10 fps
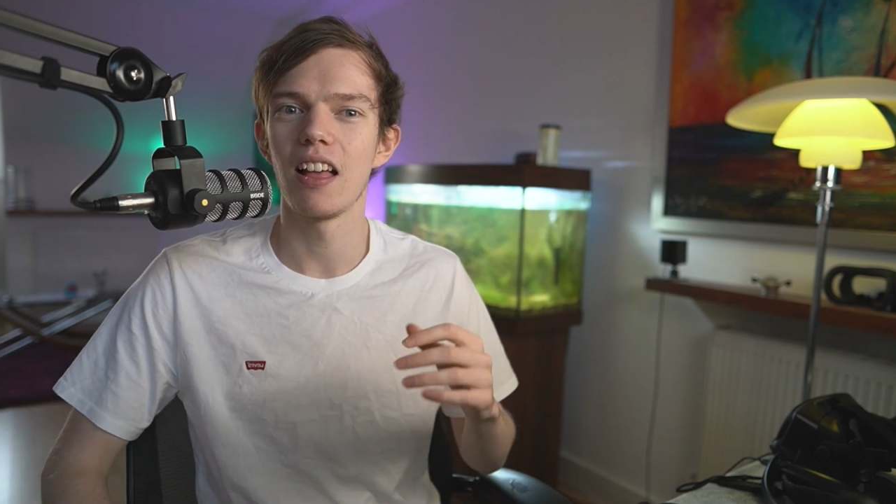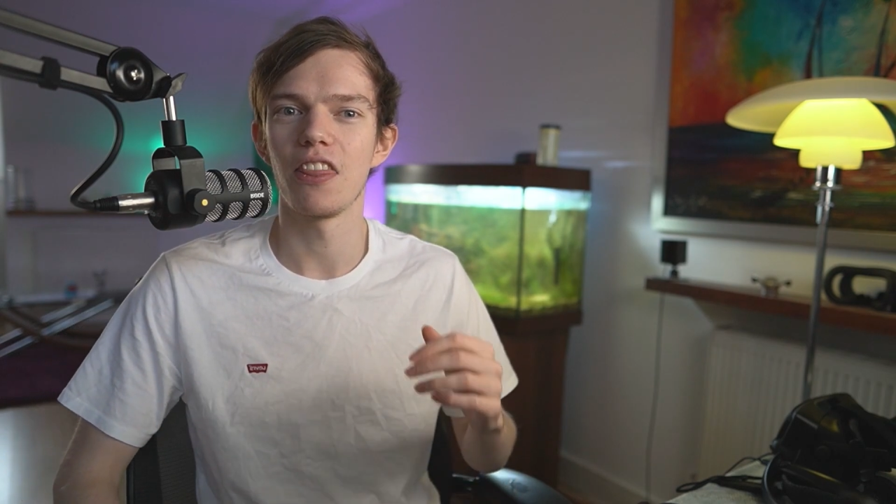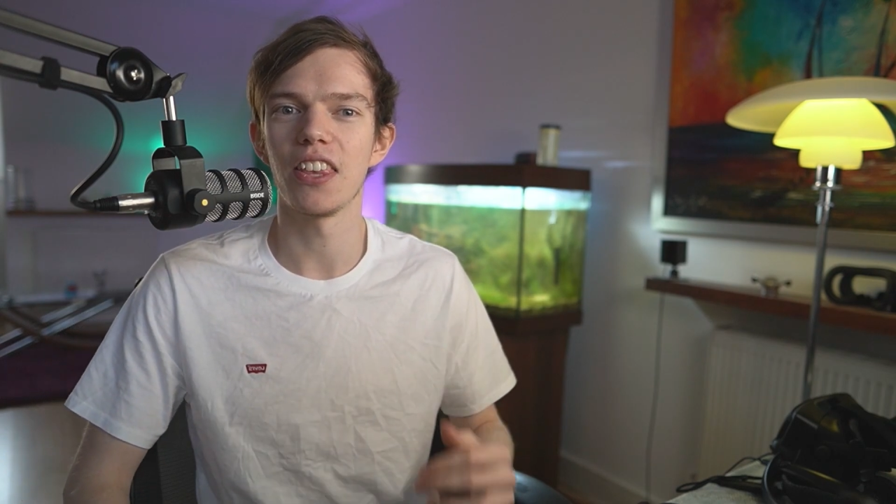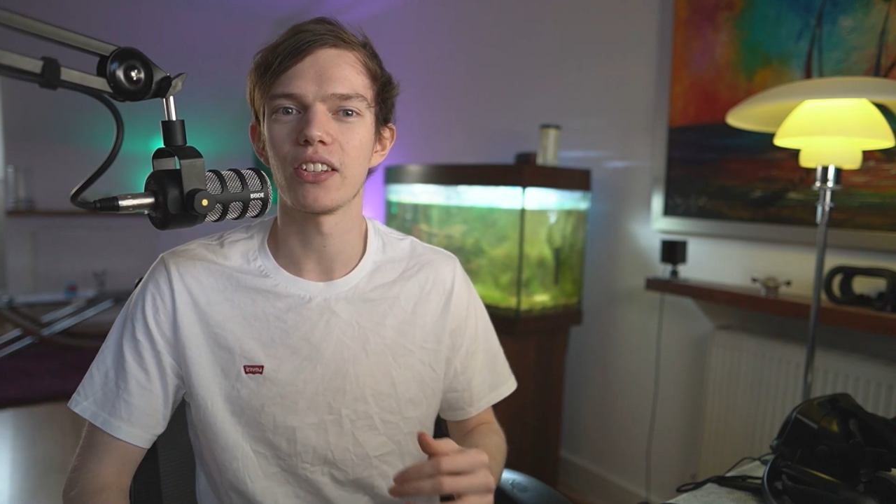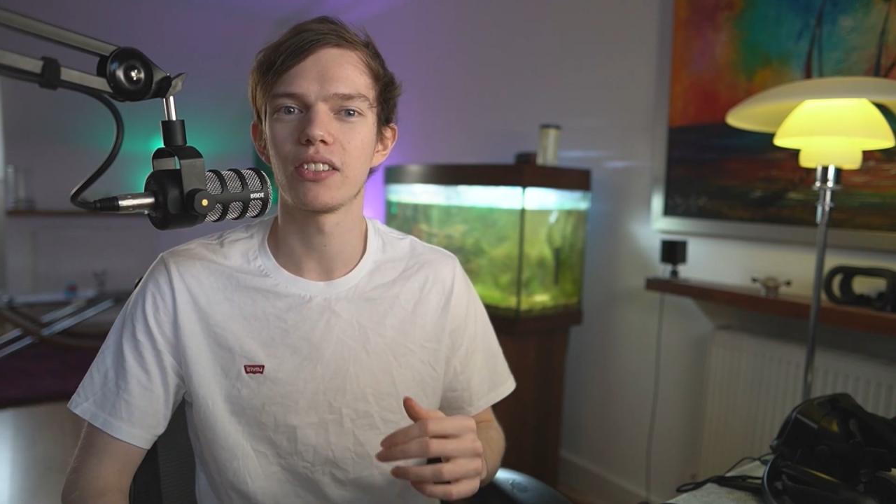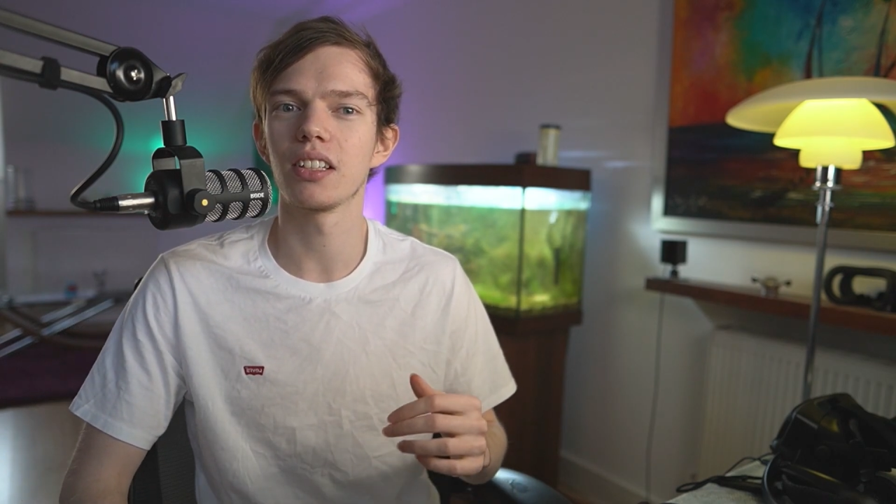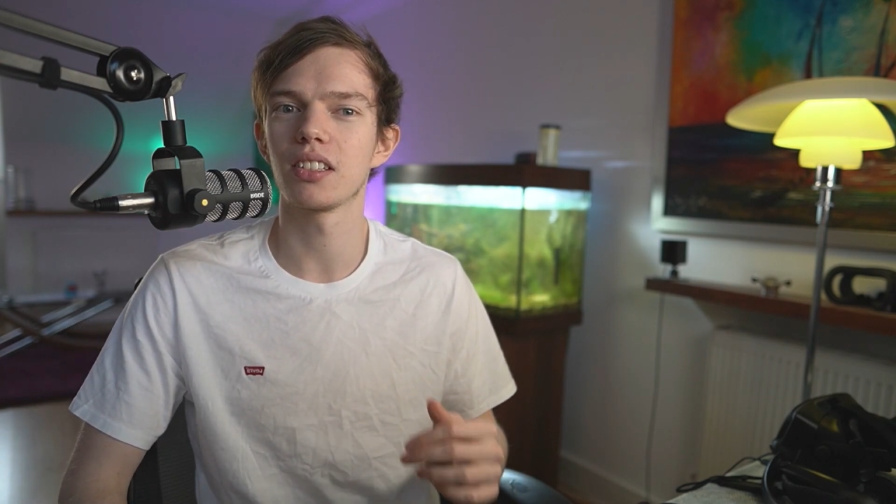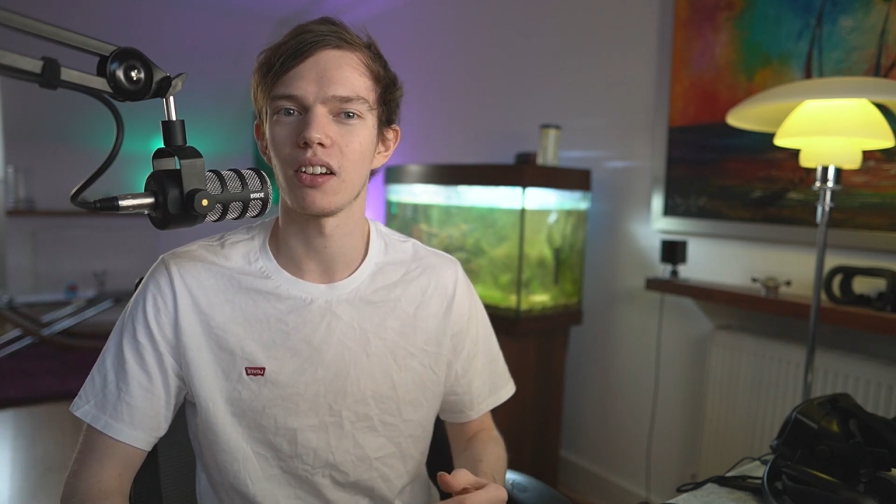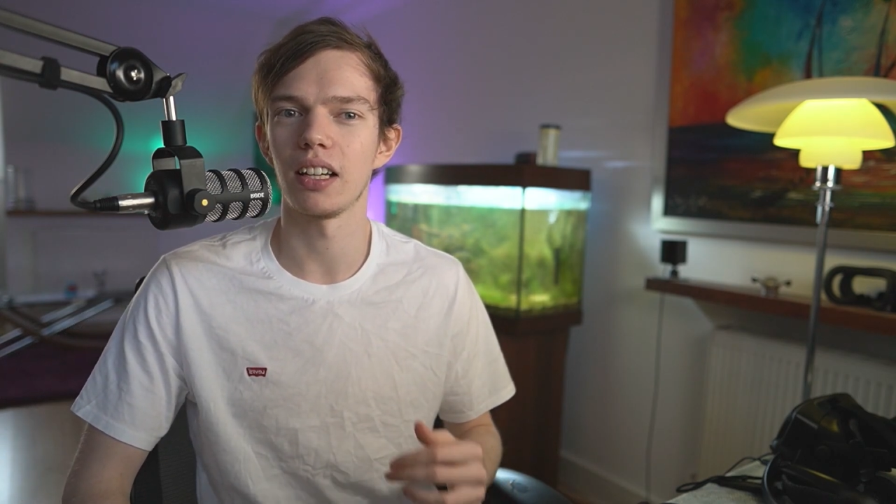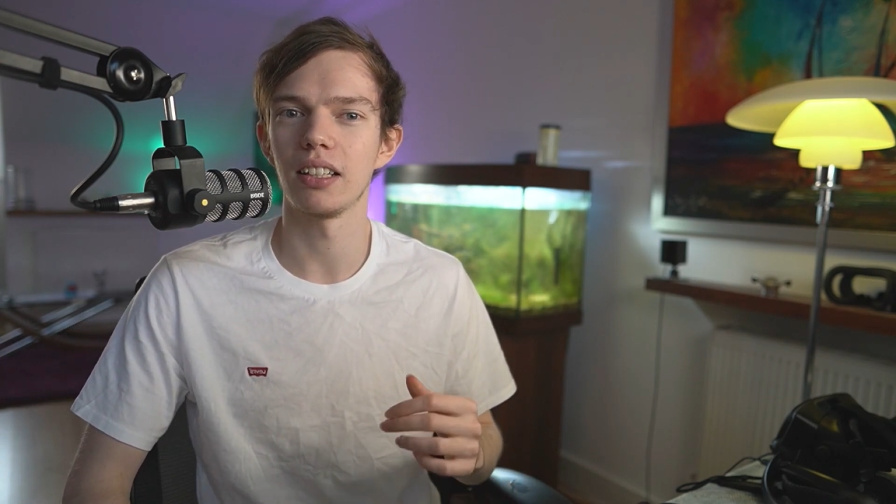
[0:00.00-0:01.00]
this
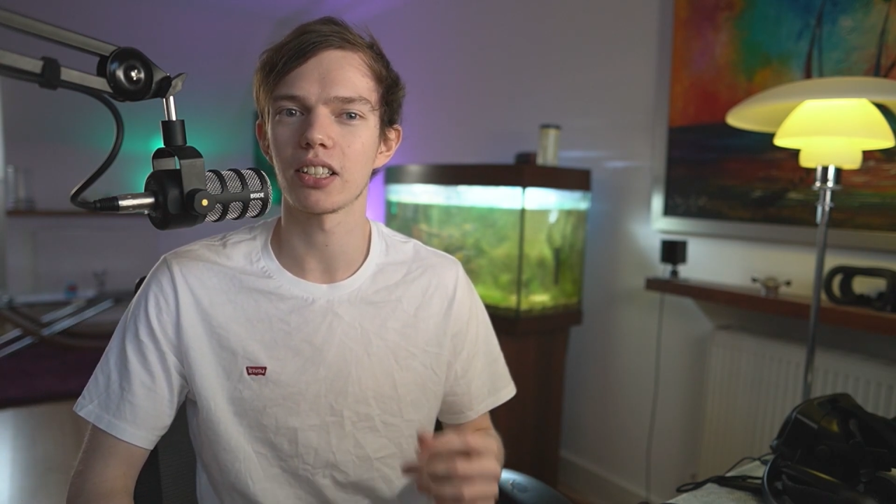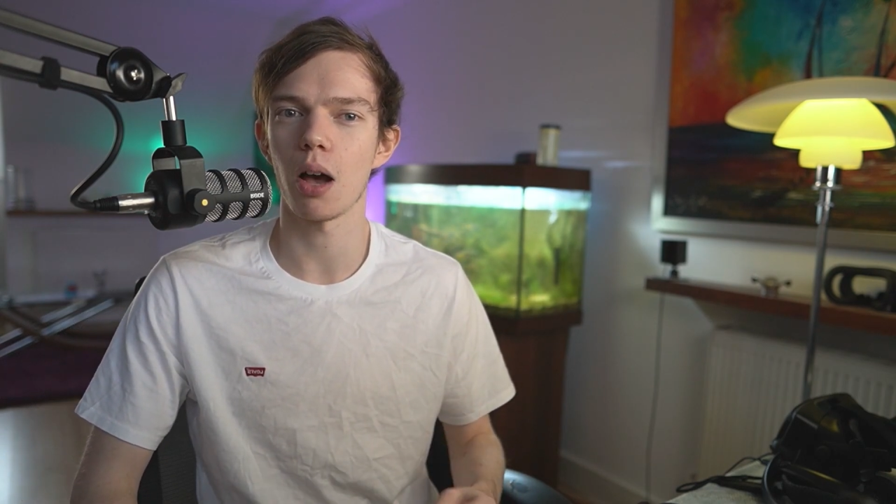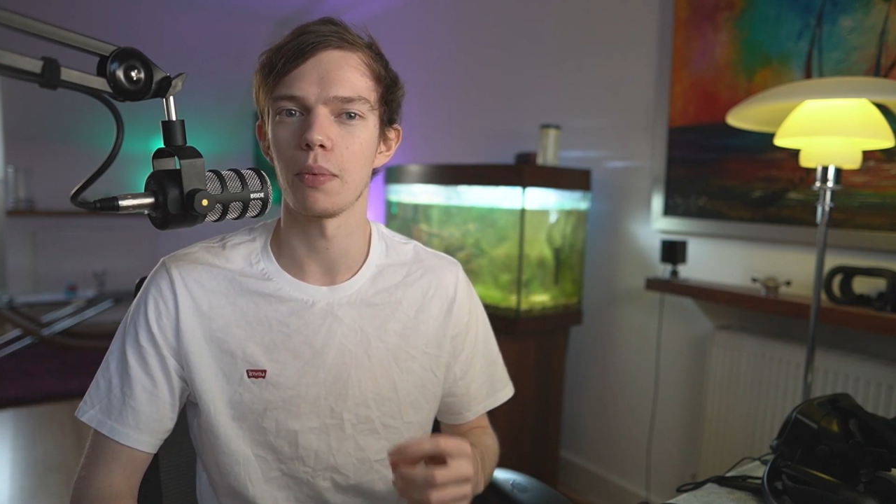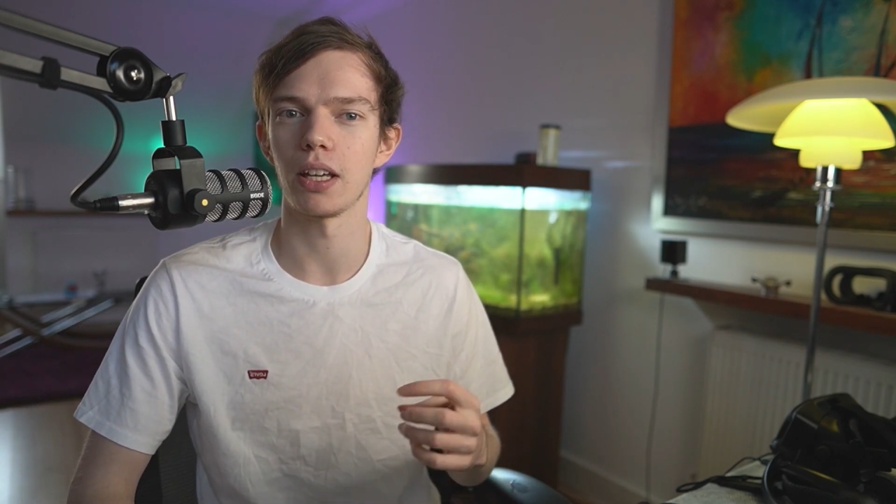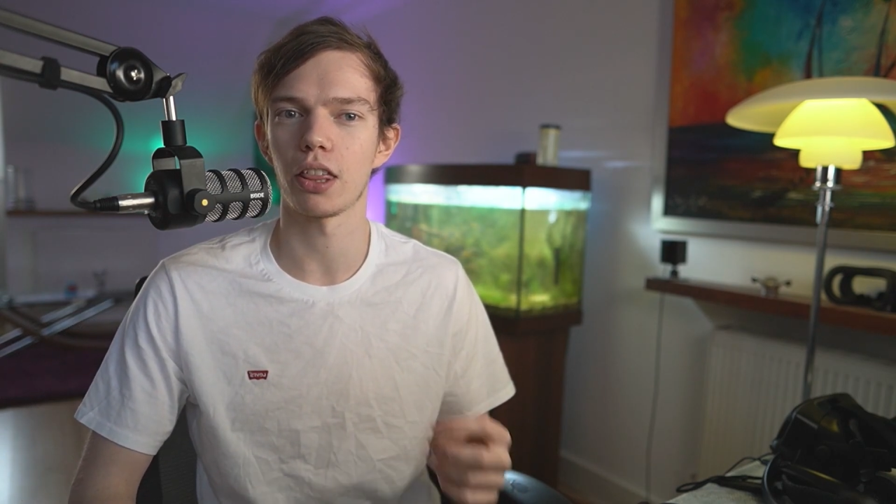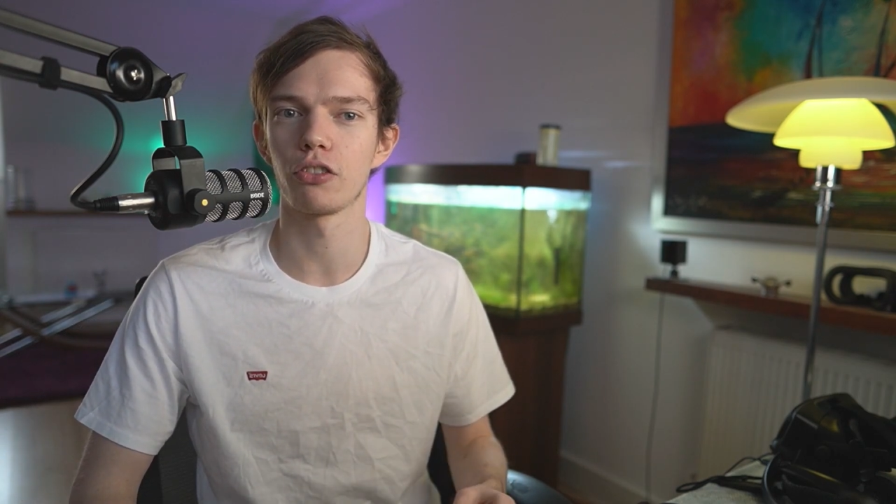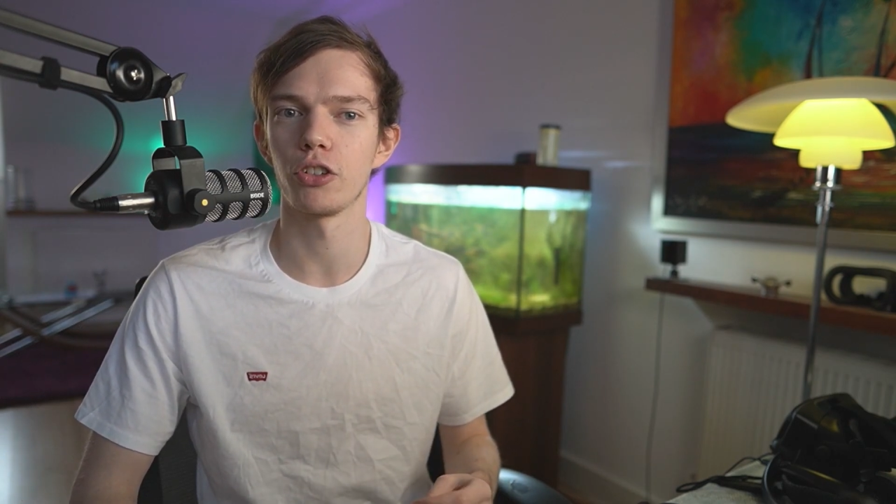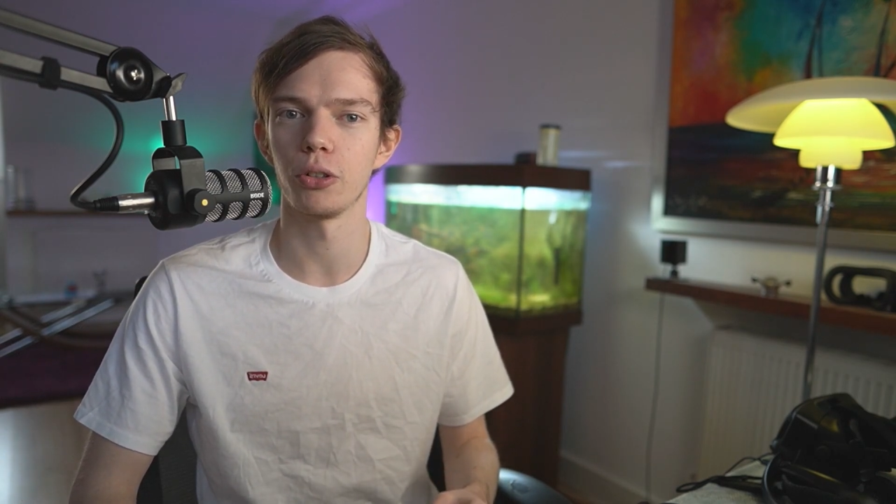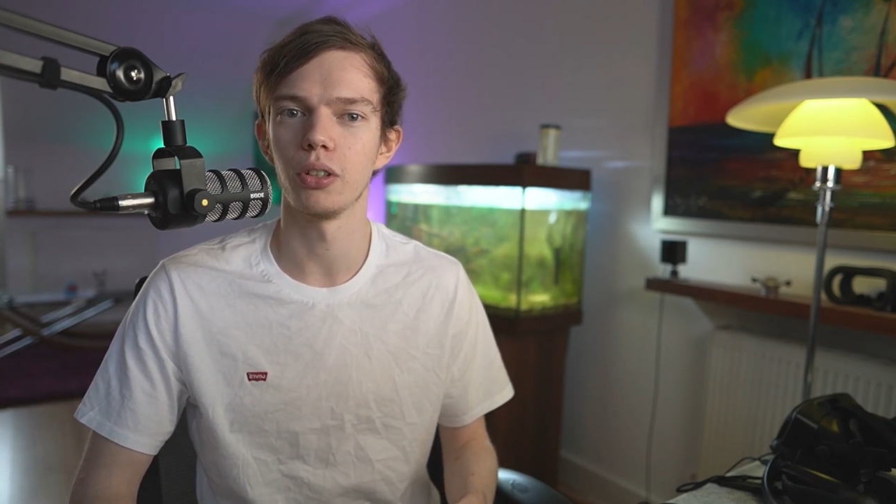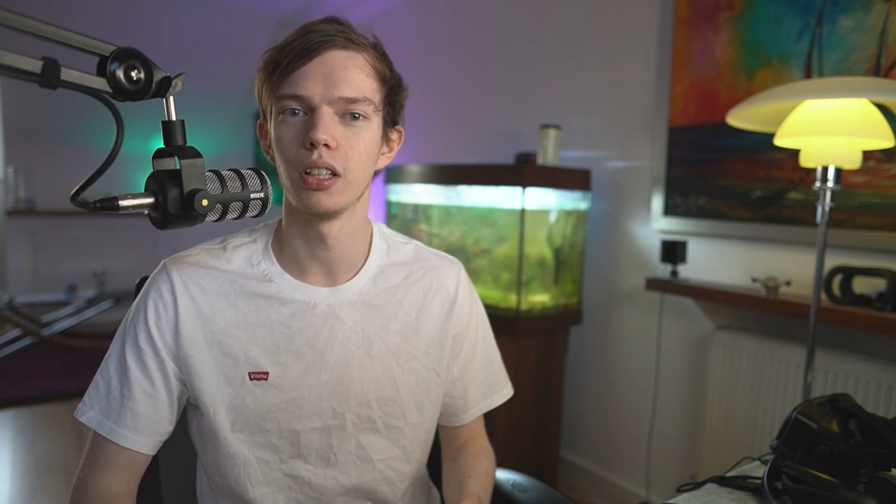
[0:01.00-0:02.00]
design coming
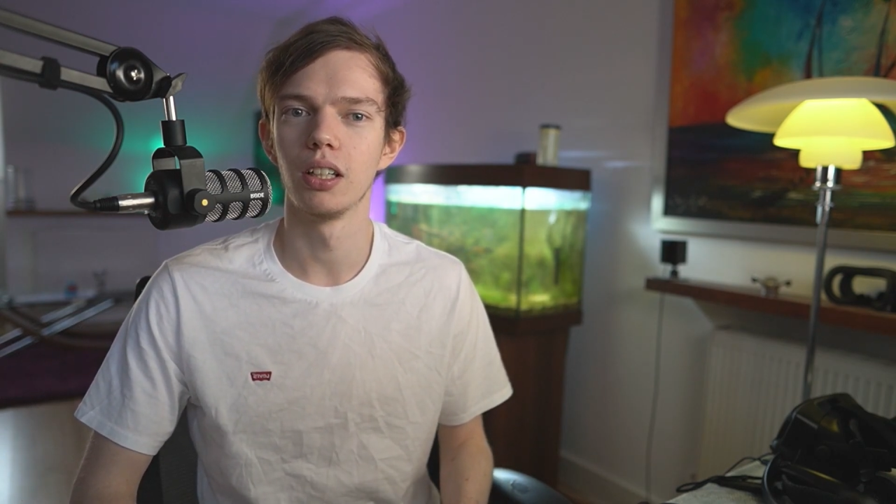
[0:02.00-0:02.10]
through.